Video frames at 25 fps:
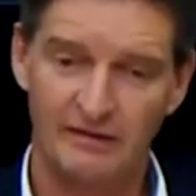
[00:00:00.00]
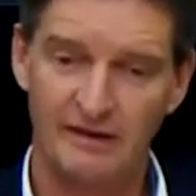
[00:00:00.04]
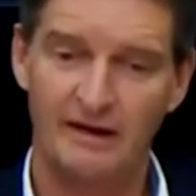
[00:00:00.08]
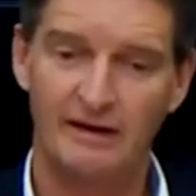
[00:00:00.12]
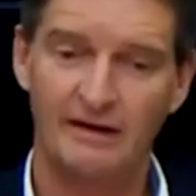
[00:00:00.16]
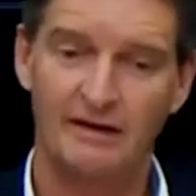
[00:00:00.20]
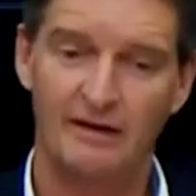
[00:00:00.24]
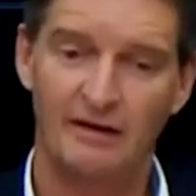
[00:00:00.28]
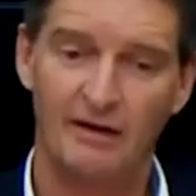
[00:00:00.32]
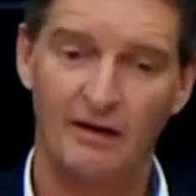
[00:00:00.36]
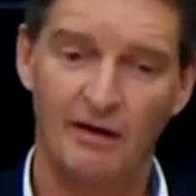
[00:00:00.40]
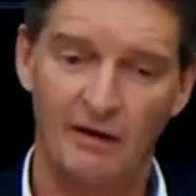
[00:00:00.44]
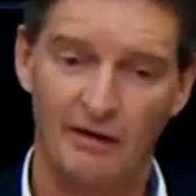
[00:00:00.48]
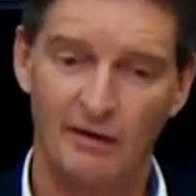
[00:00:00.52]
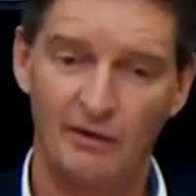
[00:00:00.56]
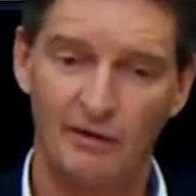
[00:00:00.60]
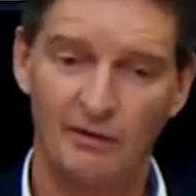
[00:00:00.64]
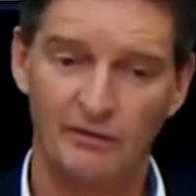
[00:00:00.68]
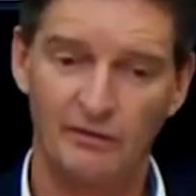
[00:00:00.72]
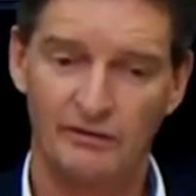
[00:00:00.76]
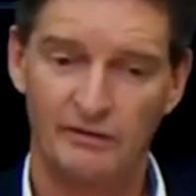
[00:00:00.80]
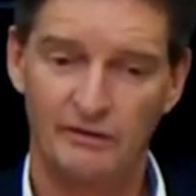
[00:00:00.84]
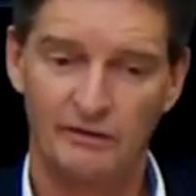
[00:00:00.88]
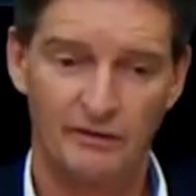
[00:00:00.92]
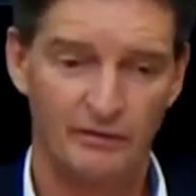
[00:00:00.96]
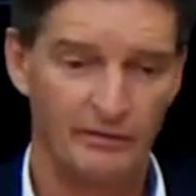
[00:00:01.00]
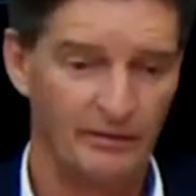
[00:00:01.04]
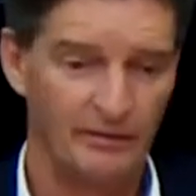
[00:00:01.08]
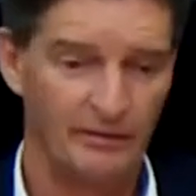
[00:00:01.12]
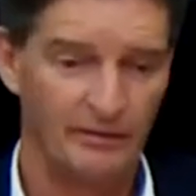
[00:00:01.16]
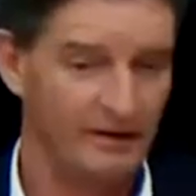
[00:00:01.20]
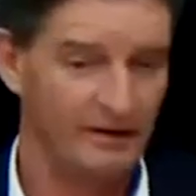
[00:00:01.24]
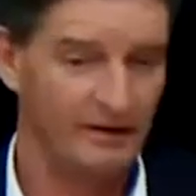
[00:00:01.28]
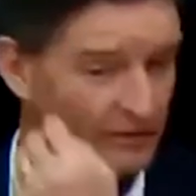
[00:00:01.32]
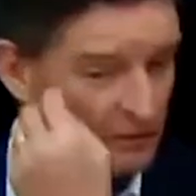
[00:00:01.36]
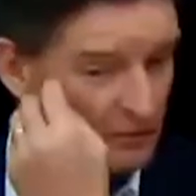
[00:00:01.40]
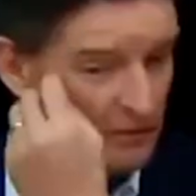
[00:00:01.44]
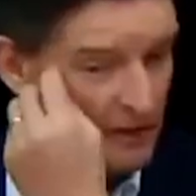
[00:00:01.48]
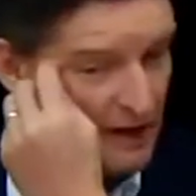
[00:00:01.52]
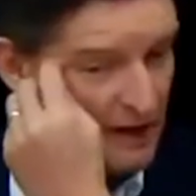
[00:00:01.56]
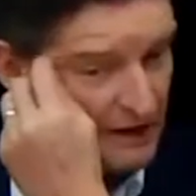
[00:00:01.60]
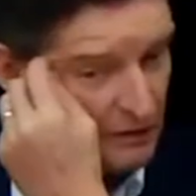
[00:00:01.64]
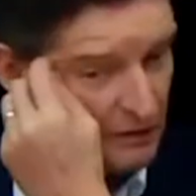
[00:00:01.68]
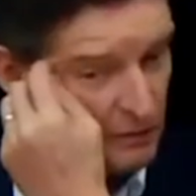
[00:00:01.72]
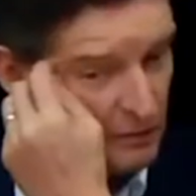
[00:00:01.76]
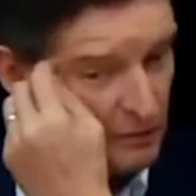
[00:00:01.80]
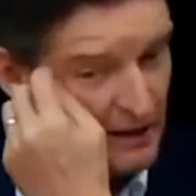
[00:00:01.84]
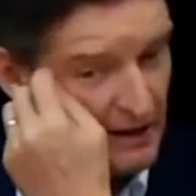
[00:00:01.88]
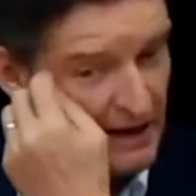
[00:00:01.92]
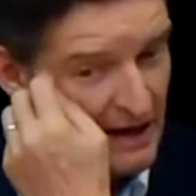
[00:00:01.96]
they are also the reasons why
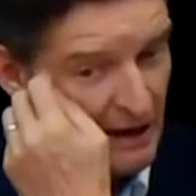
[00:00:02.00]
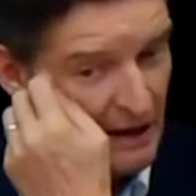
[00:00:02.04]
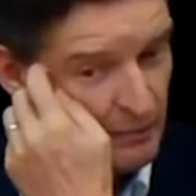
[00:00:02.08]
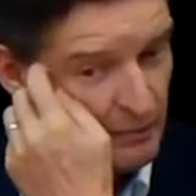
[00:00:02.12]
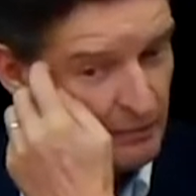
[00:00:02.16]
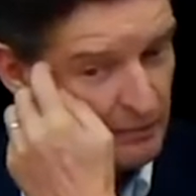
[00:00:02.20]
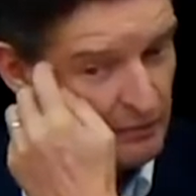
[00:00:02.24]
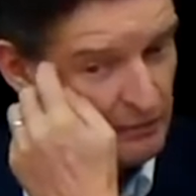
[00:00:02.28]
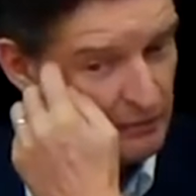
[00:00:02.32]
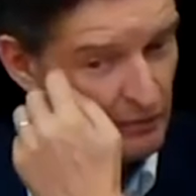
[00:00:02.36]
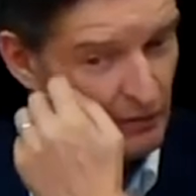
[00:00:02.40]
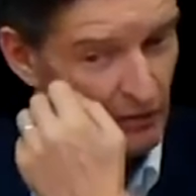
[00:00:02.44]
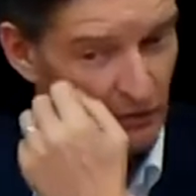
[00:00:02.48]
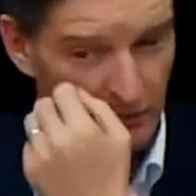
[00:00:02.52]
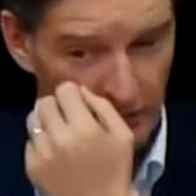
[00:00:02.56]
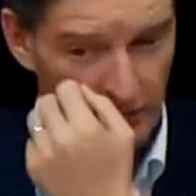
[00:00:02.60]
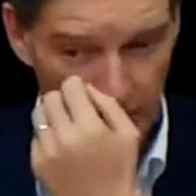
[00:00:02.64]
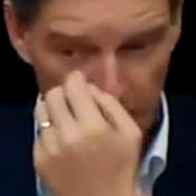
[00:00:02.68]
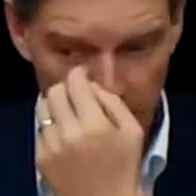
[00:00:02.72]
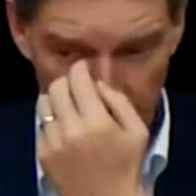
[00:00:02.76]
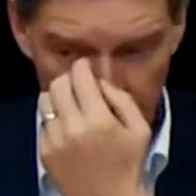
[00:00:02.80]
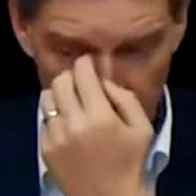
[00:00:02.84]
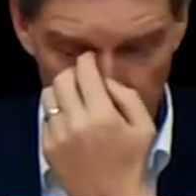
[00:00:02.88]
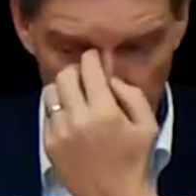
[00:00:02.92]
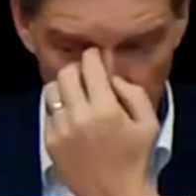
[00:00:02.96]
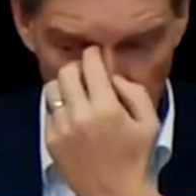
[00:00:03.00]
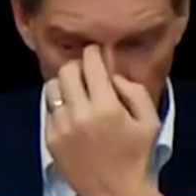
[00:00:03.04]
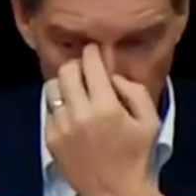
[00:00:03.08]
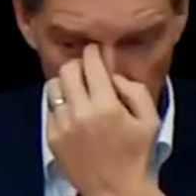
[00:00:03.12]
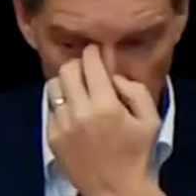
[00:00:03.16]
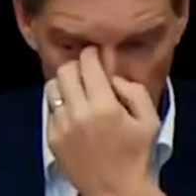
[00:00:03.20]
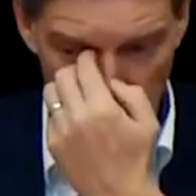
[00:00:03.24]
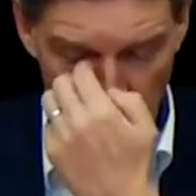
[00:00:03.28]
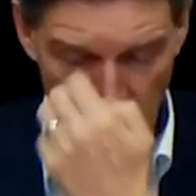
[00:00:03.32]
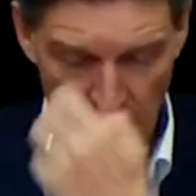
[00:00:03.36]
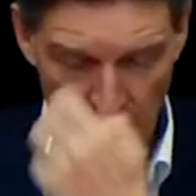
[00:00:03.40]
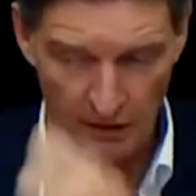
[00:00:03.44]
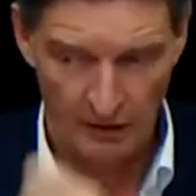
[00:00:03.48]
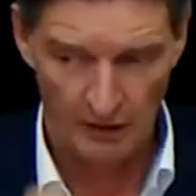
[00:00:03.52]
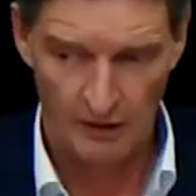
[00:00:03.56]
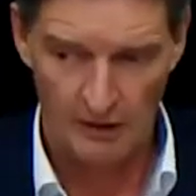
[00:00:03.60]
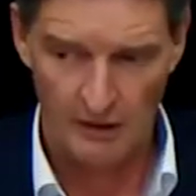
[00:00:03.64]
it will outperform in the future.